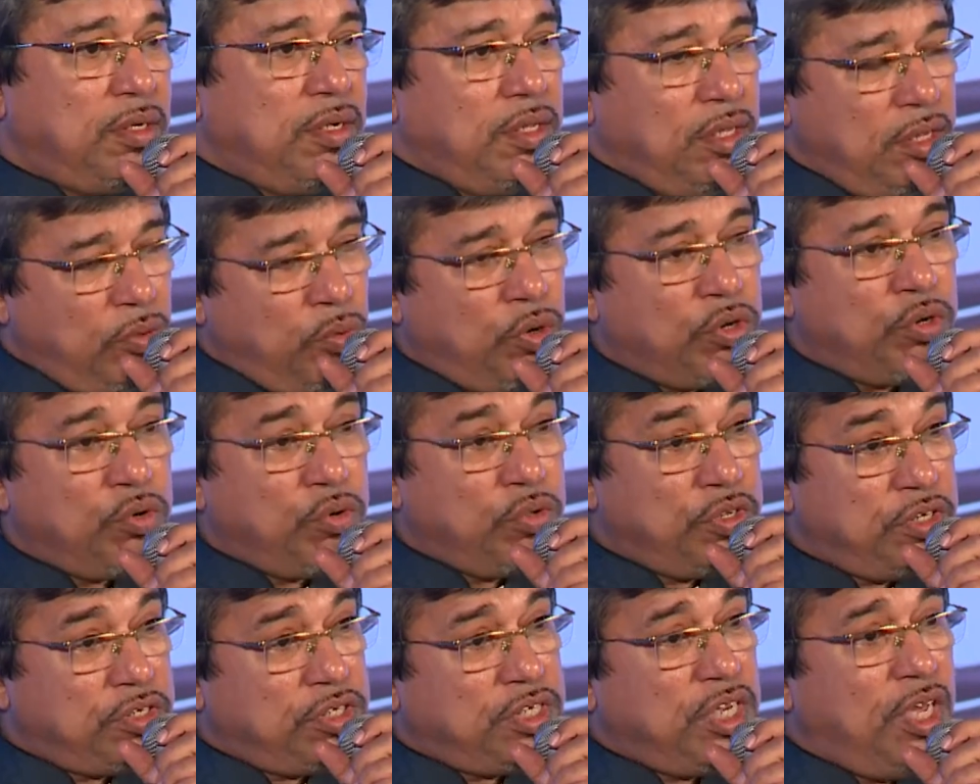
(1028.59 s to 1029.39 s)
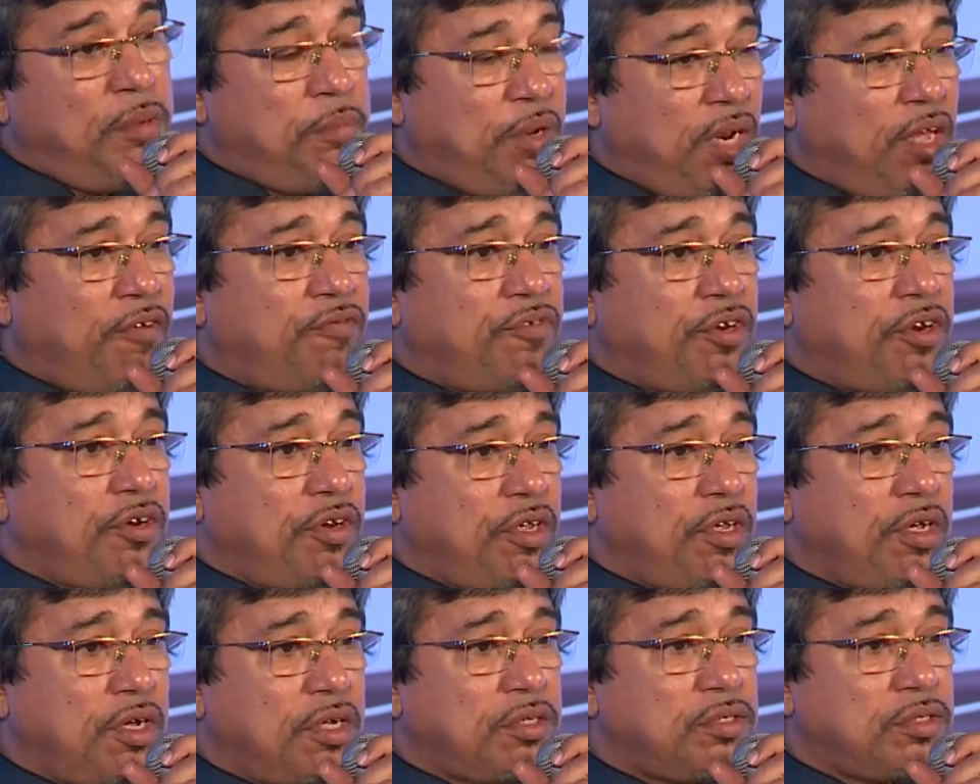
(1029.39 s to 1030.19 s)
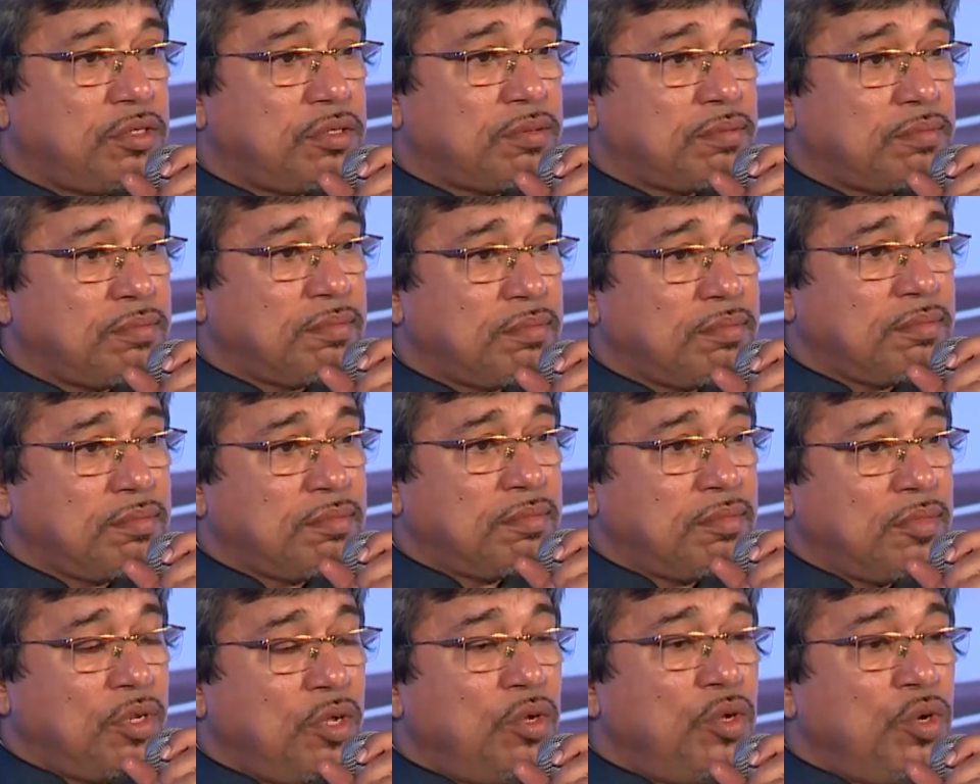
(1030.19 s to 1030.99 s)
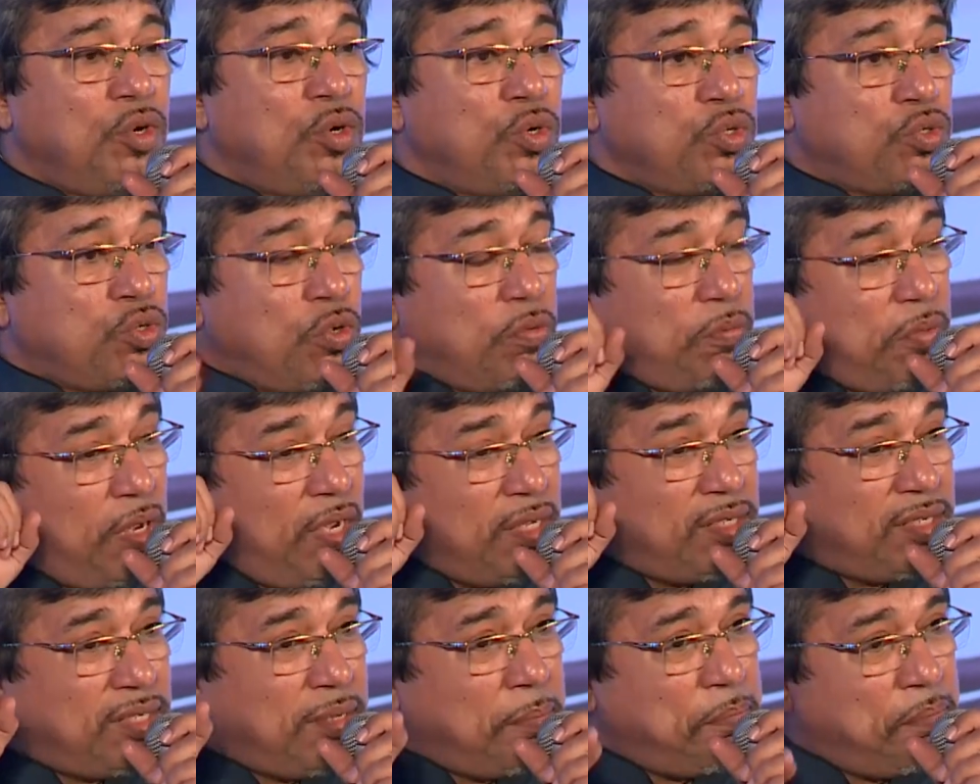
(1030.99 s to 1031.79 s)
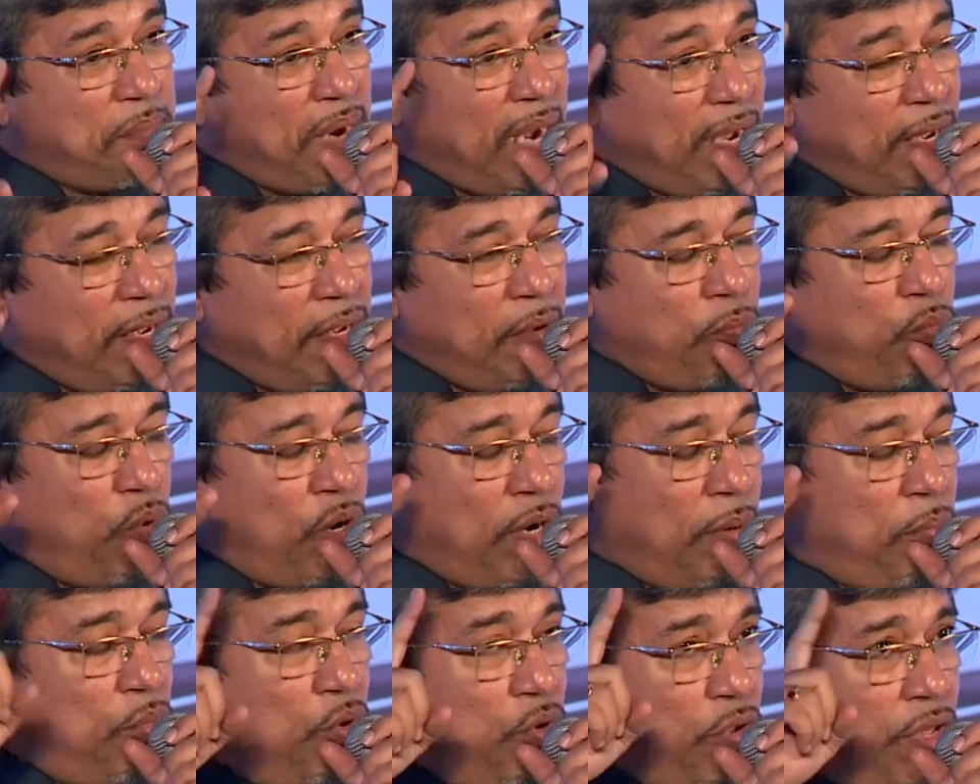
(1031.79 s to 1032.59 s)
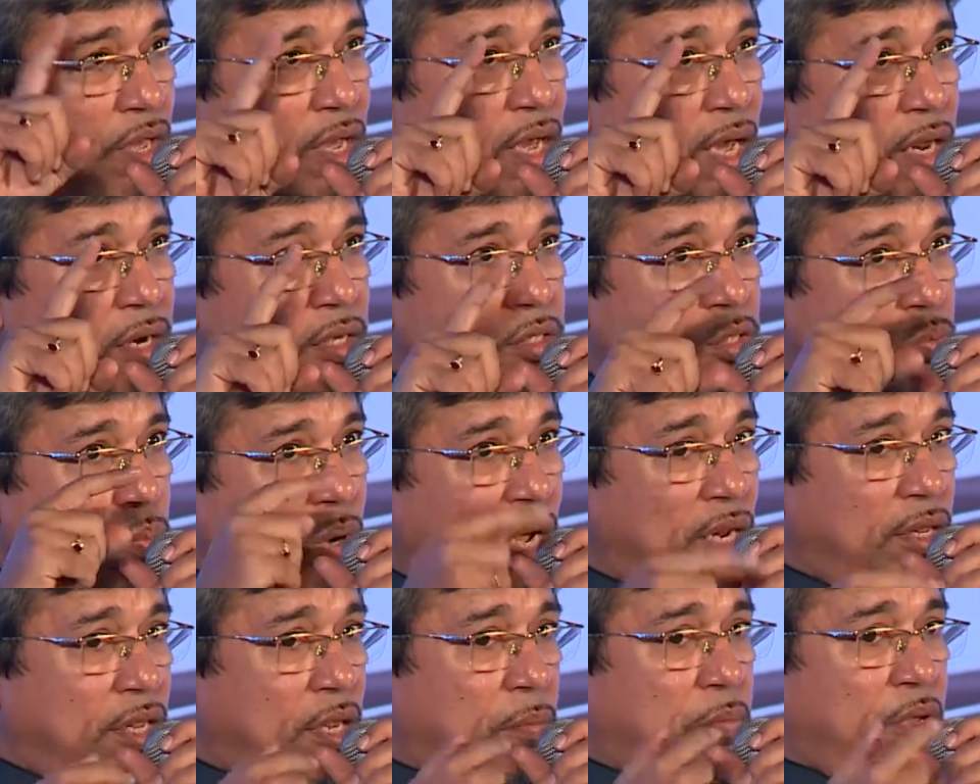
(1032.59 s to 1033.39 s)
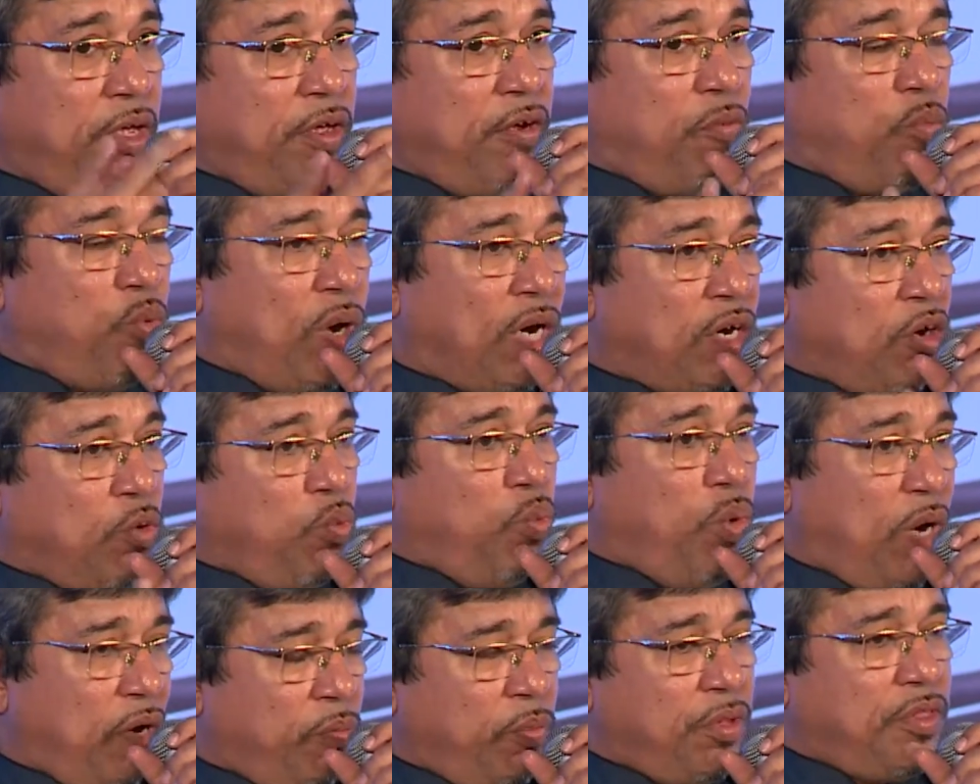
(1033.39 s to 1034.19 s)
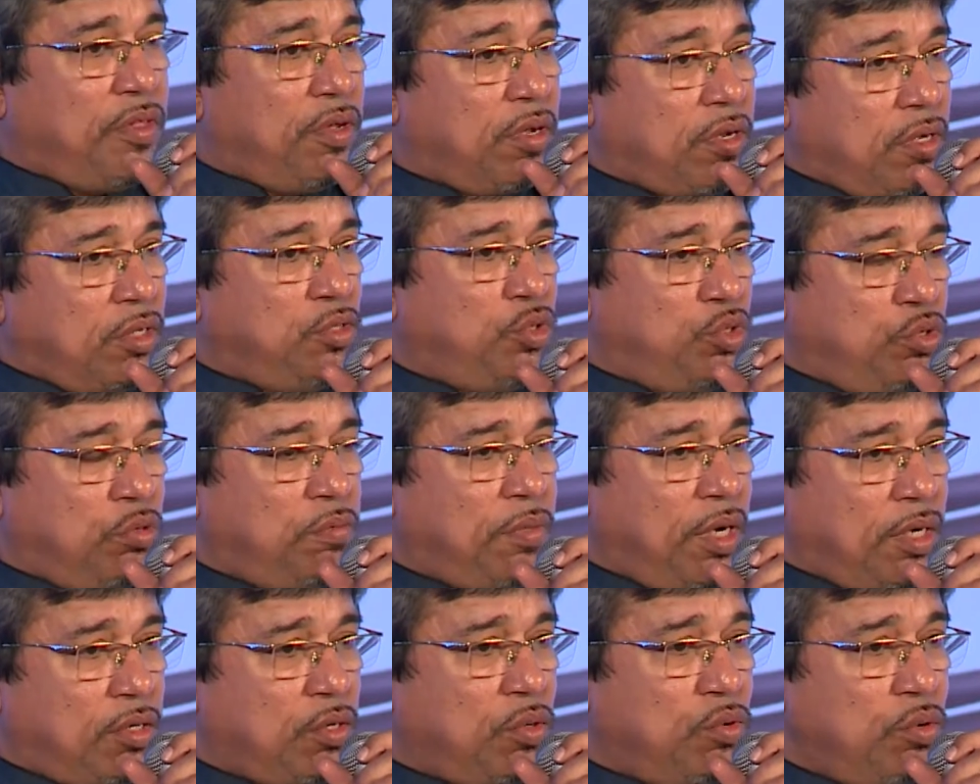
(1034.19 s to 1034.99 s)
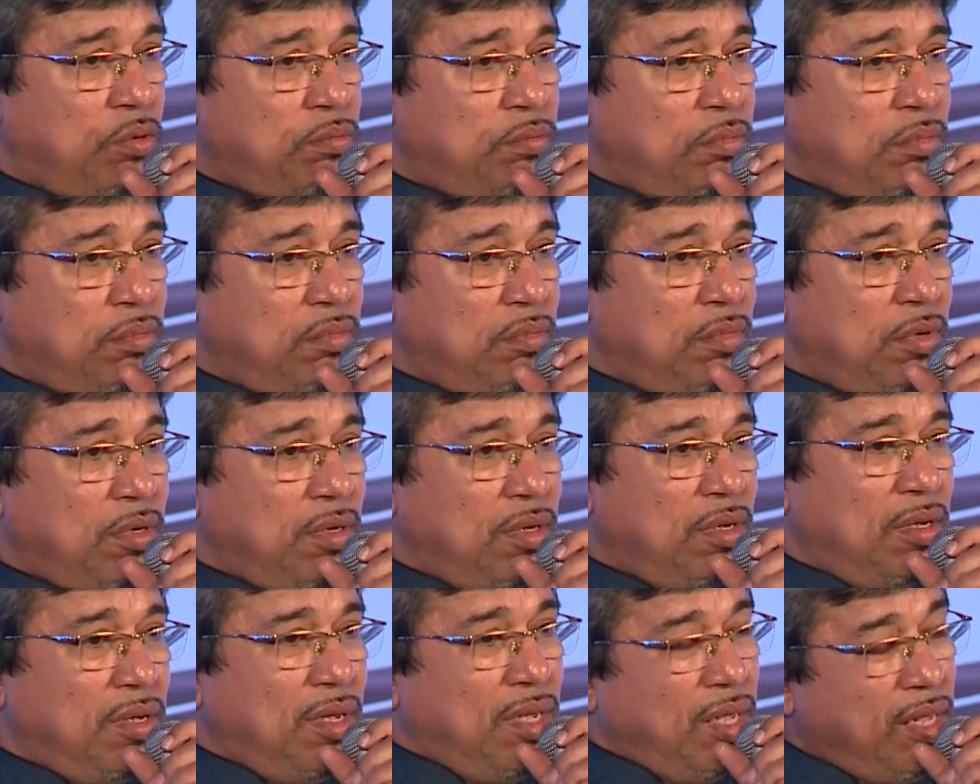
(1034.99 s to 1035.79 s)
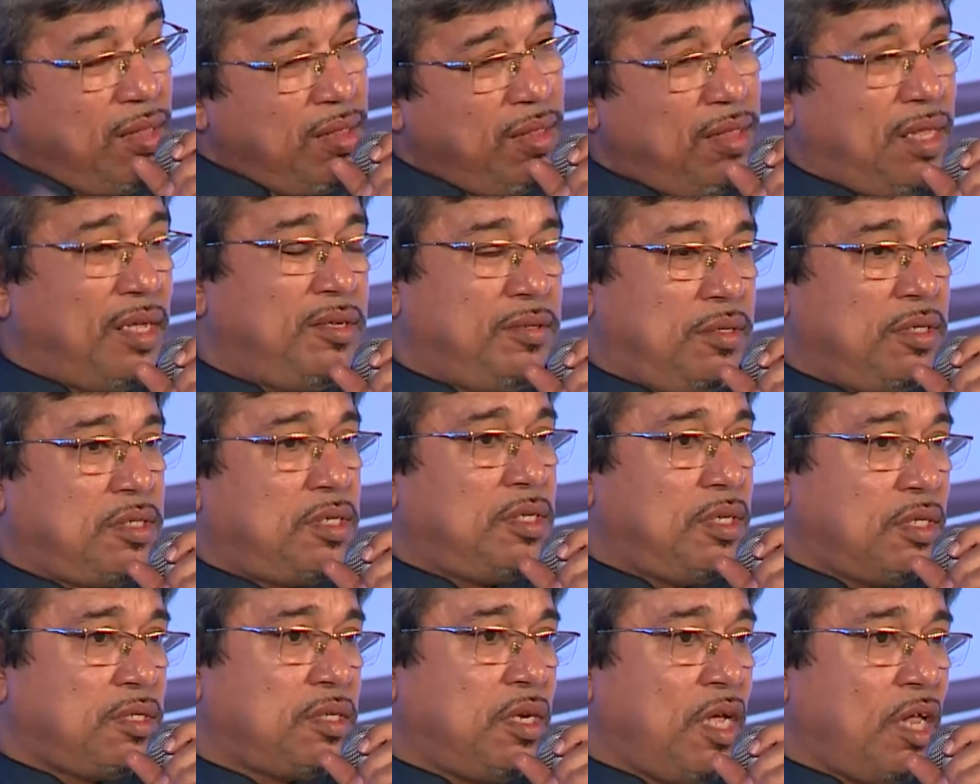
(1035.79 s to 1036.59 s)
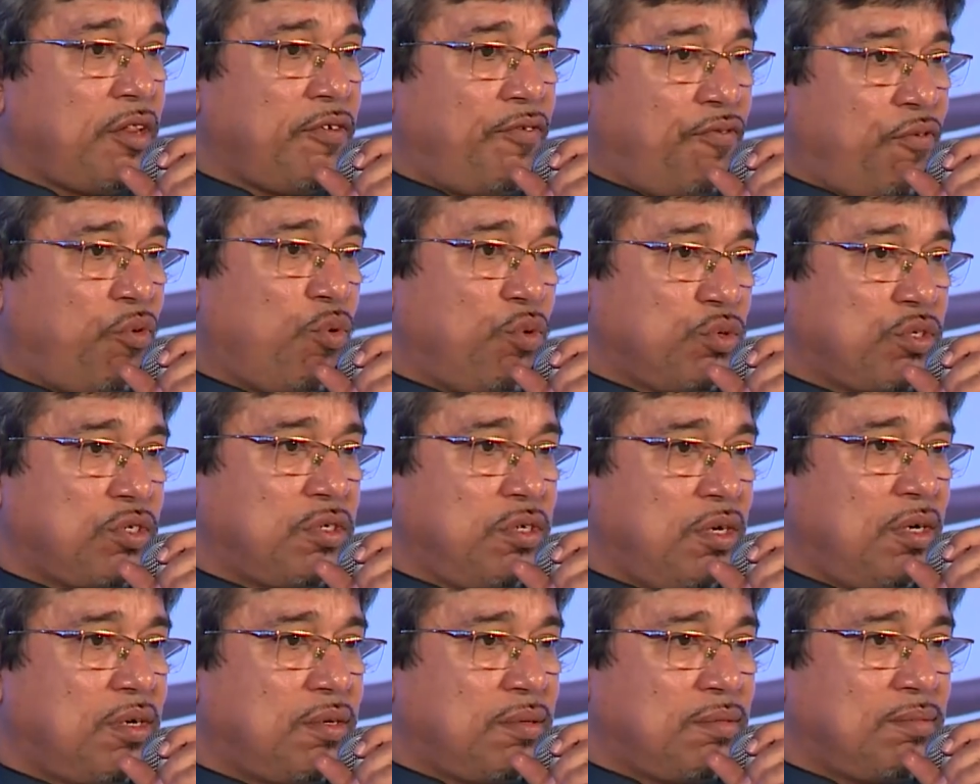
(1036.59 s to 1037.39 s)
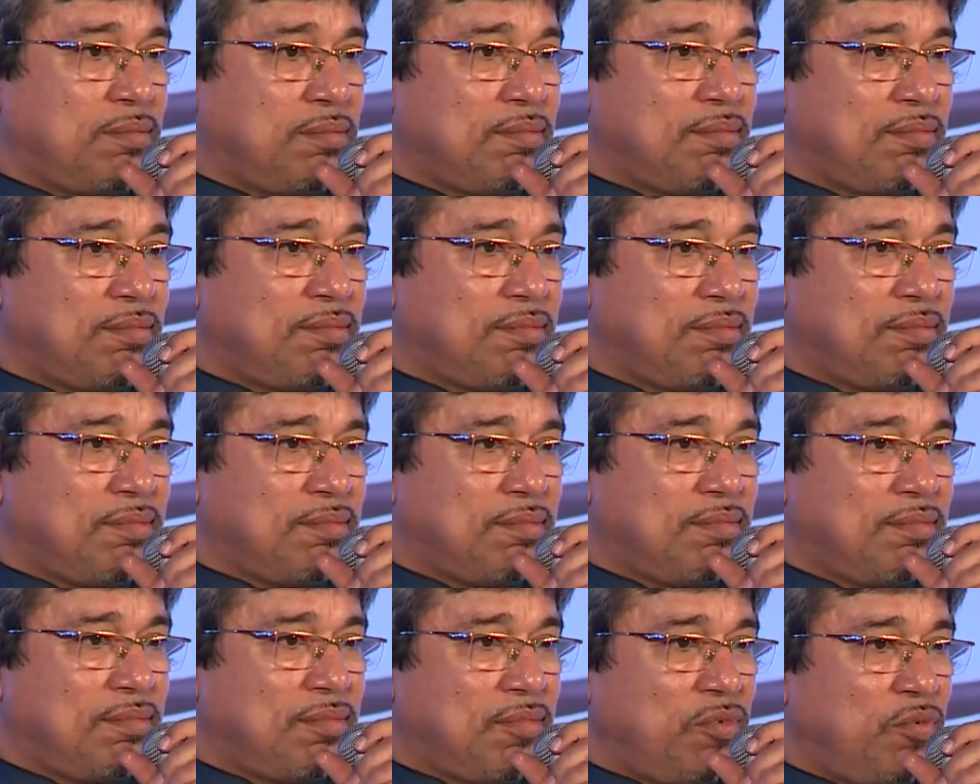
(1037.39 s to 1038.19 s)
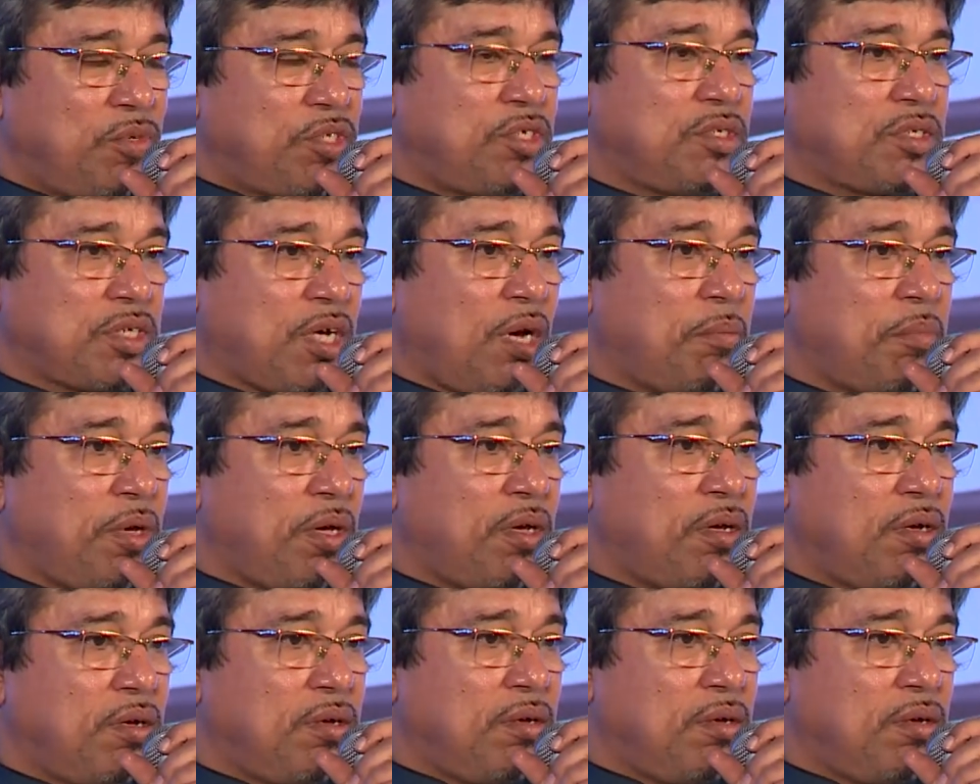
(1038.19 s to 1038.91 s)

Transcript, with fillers: They want to do the same in FTTH. So it's the what I'm looking at is while there'll be a one-on-one -on -one with the consumer at home, there's, there's another force here, which is coming.